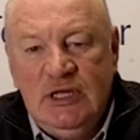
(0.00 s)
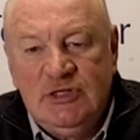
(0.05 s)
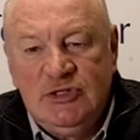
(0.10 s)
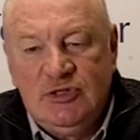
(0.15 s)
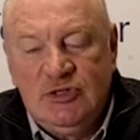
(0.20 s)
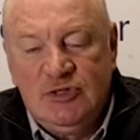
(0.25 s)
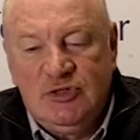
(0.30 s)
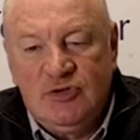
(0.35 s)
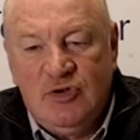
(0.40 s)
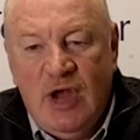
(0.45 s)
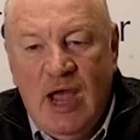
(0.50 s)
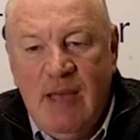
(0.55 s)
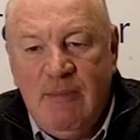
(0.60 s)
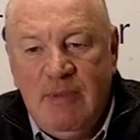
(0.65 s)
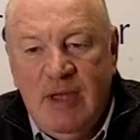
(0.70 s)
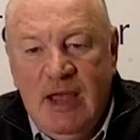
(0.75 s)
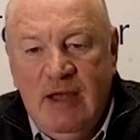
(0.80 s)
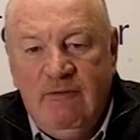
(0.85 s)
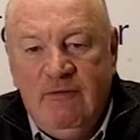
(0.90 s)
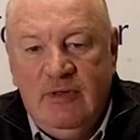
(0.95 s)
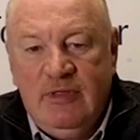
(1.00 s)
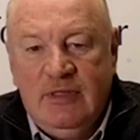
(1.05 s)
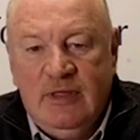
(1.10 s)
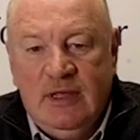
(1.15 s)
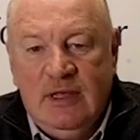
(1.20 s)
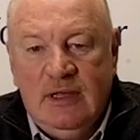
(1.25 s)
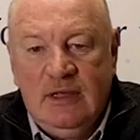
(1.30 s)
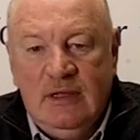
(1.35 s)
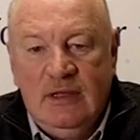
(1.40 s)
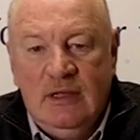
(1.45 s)
is to scrap
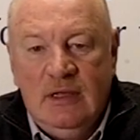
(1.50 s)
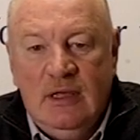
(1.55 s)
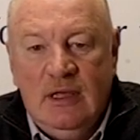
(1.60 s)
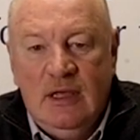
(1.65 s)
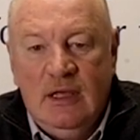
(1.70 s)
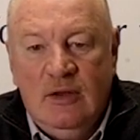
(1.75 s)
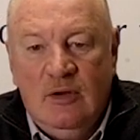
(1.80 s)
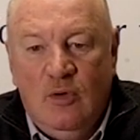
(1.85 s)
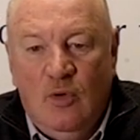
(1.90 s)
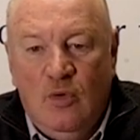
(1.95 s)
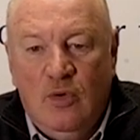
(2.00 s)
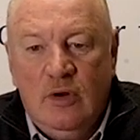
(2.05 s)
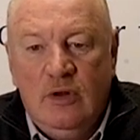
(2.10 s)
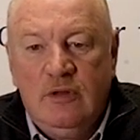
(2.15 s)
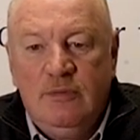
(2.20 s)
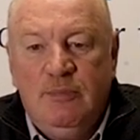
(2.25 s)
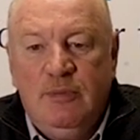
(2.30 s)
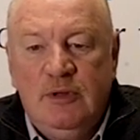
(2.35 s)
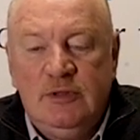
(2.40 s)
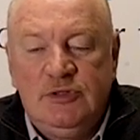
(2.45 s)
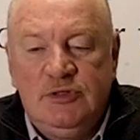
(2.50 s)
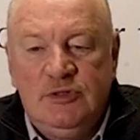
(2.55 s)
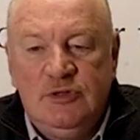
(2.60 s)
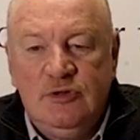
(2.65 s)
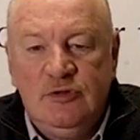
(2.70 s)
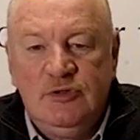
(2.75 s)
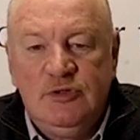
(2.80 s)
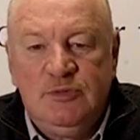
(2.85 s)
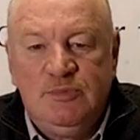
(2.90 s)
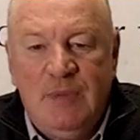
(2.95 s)
everything in order to put
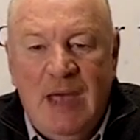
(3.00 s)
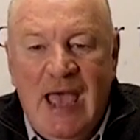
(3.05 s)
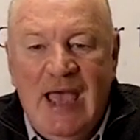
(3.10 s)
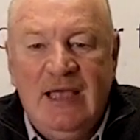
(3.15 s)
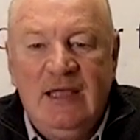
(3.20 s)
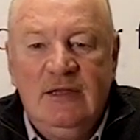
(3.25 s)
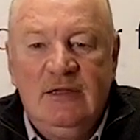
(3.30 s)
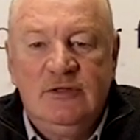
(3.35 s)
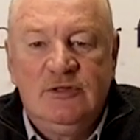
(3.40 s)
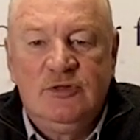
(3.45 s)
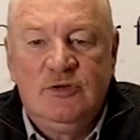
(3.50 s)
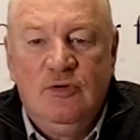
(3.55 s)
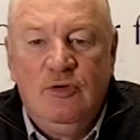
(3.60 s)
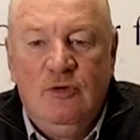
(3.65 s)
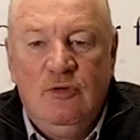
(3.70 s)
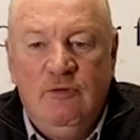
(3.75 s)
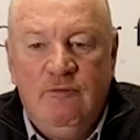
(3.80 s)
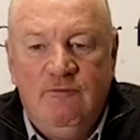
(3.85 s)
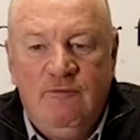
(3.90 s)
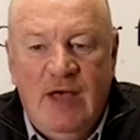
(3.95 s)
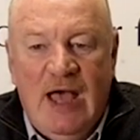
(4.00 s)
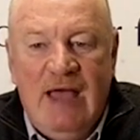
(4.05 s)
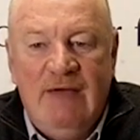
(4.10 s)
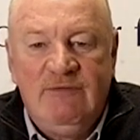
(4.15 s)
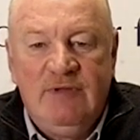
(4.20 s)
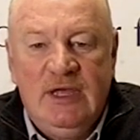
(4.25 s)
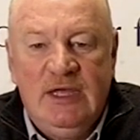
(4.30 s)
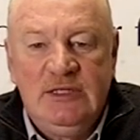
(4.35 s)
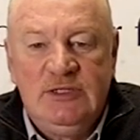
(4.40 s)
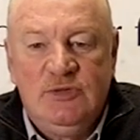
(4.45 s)
students back into school 5
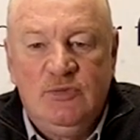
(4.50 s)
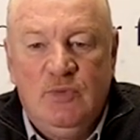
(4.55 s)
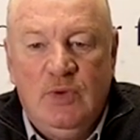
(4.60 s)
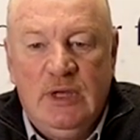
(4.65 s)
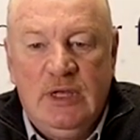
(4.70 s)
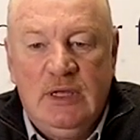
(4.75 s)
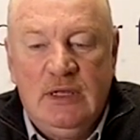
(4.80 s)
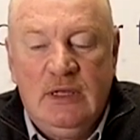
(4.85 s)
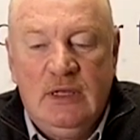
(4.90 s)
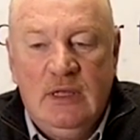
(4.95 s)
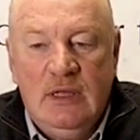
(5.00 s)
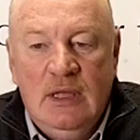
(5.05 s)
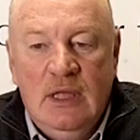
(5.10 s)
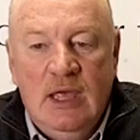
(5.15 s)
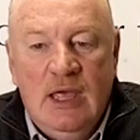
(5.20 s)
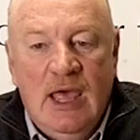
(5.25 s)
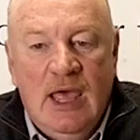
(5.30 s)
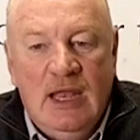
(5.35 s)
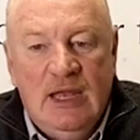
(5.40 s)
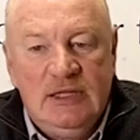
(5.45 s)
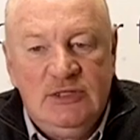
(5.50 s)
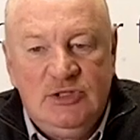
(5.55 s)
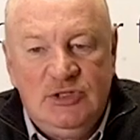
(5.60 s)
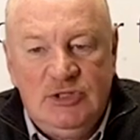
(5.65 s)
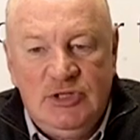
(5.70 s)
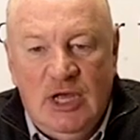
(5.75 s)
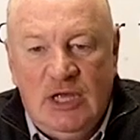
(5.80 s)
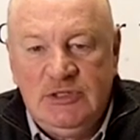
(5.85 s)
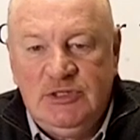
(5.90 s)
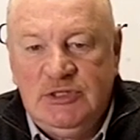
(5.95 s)
days a week, and it
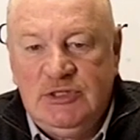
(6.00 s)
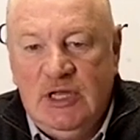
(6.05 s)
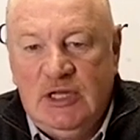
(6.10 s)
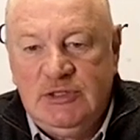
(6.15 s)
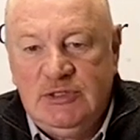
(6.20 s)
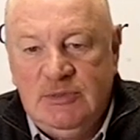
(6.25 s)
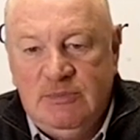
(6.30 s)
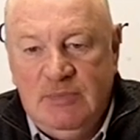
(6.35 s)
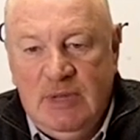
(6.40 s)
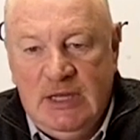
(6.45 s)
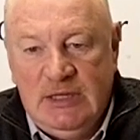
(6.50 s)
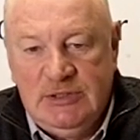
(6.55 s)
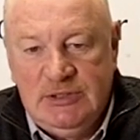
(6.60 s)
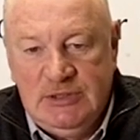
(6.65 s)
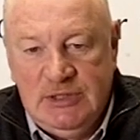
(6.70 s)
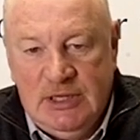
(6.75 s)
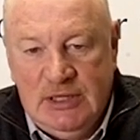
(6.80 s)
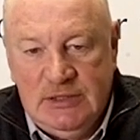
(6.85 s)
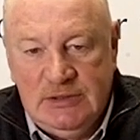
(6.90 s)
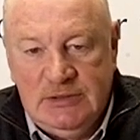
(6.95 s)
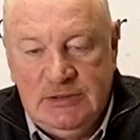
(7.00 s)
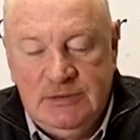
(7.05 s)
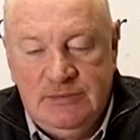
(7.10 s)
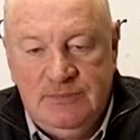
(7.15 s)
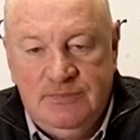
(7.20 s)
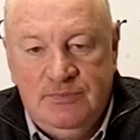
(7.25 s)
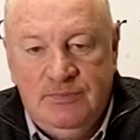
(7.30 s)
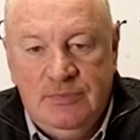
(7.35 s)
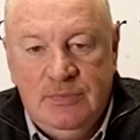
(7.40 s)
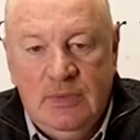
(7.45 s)
just doesn't make sense.
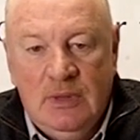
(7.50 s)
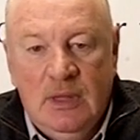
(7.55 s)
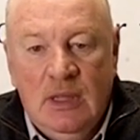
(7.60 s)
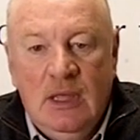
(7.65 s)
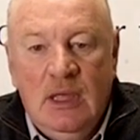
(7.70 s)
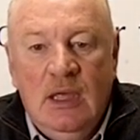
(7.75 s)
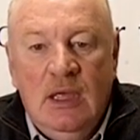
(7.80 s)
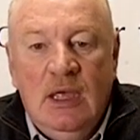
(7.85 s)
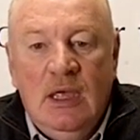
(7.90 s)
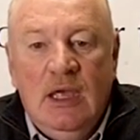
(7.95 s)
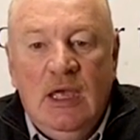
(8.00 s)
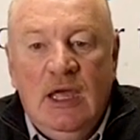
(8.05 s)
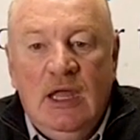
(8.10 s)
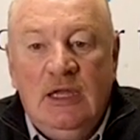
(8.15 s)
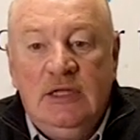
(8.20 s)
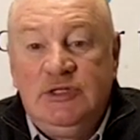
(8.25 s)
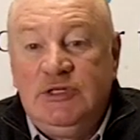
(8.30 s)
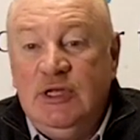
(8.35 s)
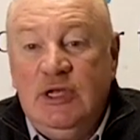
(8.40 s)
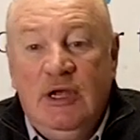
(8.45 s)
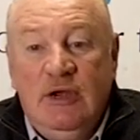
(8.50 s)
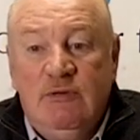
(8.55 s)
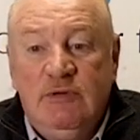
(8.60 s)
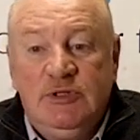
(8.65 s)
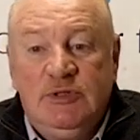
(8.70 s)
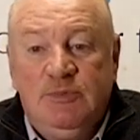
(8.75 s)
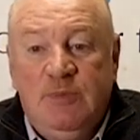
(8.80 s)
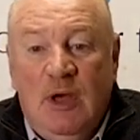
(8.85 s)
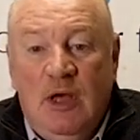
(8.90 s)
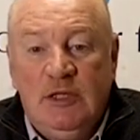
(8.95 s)
It is
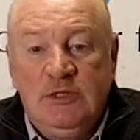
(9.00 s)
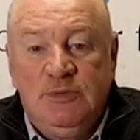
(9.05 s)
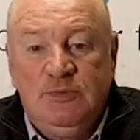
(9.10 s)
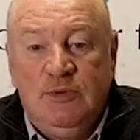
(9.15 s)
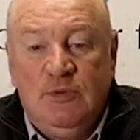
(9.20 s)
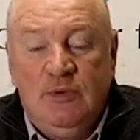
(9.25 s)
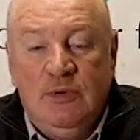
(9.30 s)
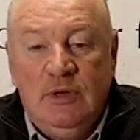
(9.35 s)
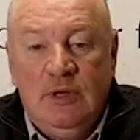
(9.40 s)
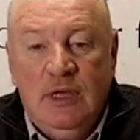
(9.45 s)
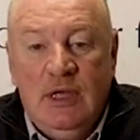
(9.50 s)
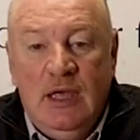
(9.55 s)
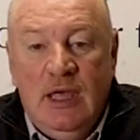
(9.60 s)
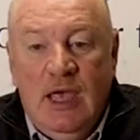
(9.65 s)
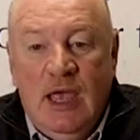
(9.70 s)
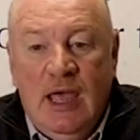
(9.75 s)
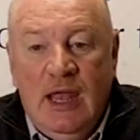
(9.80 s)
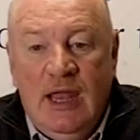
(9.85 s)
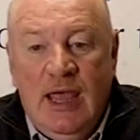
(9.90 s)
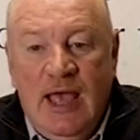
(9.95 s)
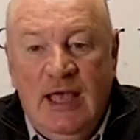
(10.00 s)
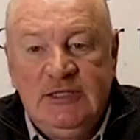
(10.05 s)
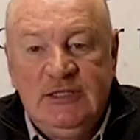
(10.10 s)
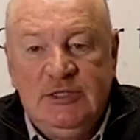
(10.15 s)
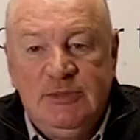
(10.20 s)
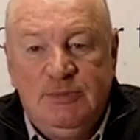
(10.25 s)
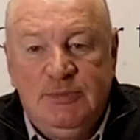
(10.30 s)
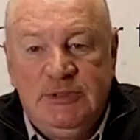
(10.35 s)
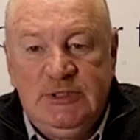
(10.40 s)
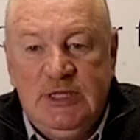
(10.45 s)
irresponsible and has
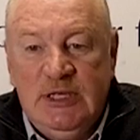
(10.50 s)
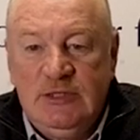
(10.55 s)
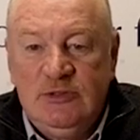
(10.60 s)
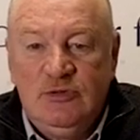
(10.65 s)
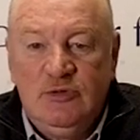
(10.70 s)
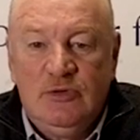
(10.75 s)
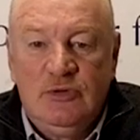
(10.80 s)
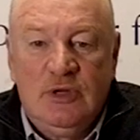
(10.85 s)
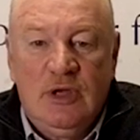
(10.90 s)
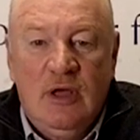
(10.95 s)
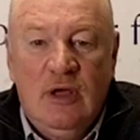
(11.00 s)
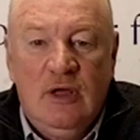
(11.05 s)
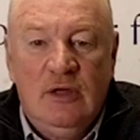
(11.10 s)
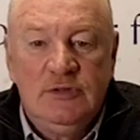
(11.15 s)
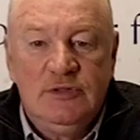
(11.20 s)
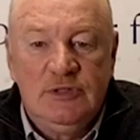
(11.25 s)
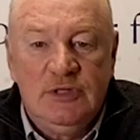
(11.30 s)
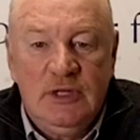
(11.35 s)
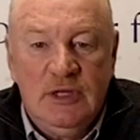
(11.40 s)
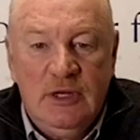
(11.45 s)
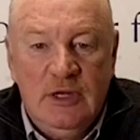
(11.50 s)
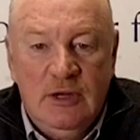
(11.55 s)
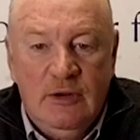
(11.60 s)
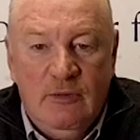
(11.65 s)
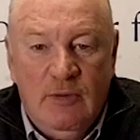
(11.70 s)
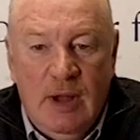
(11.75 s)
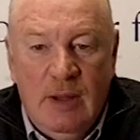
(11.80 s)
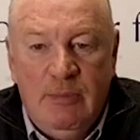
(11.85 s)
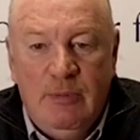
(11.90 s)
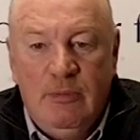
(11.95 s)
the potential to cause
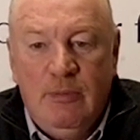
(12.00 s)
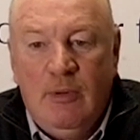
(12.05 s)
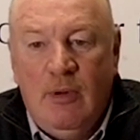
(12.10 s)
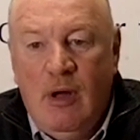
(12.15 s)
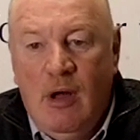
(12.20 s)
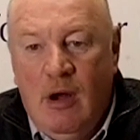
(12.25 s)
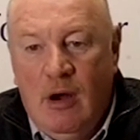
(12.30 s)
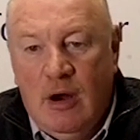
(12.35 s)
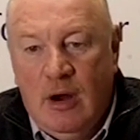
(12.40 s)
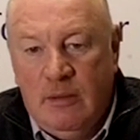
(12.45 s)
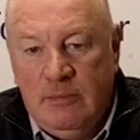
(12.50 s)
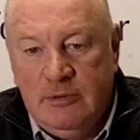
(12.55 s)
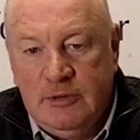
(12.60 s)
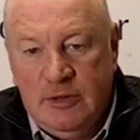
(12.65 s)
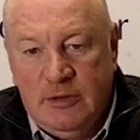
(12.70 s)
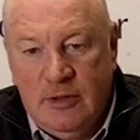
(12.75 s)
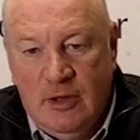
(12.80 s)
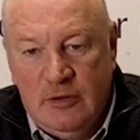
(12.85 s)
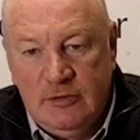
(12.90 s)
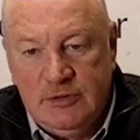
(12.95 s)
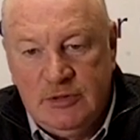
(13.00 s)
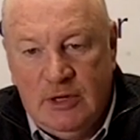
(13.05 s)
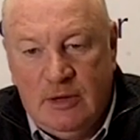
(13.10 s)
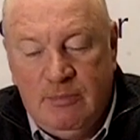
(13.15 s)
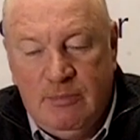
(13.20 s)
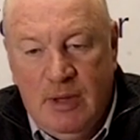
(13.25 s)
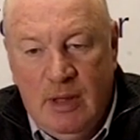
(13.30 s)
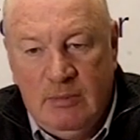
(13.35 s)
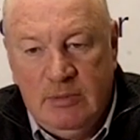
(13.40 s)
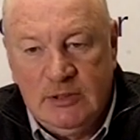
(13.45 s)
irreparable harm to those in our
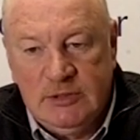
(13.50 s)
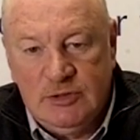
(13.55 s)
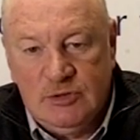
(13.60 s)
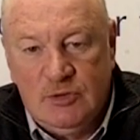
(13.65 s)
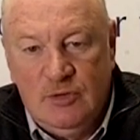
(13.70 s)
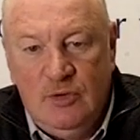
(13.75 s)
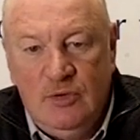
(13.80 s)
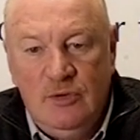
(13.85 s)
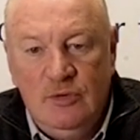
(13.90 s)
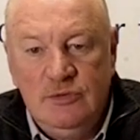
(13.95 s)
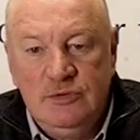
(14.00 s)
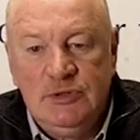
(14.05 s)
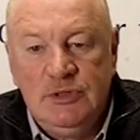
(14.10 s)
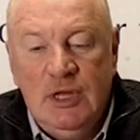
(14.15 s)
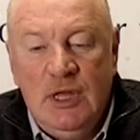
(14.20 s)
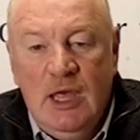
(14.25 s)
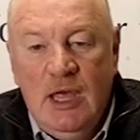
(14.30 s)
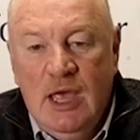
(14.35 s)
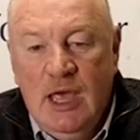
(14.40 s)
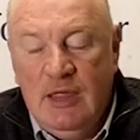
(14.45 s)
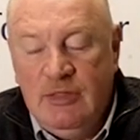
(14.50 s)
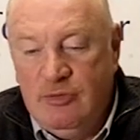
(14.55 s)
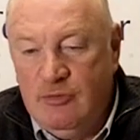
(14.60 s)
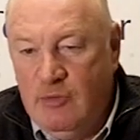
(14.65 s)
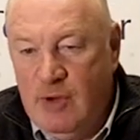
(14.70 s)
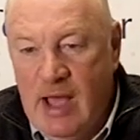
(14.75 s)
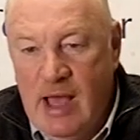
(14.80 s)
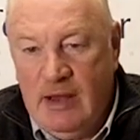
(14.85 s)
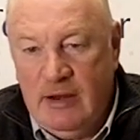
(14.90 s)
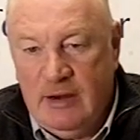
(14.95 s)
public schools and
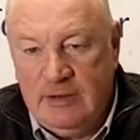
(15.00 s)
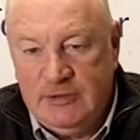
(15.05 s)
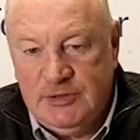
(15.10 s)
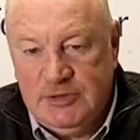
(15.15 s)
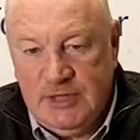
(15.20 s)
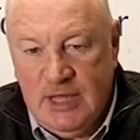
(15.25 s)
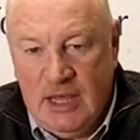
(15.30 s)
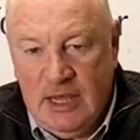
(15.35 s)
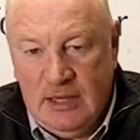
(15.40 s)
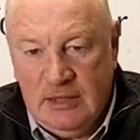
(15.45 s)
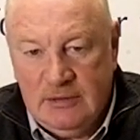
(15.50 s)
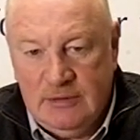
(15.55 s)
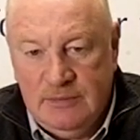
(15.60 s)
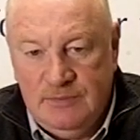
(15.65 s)
throughout our state.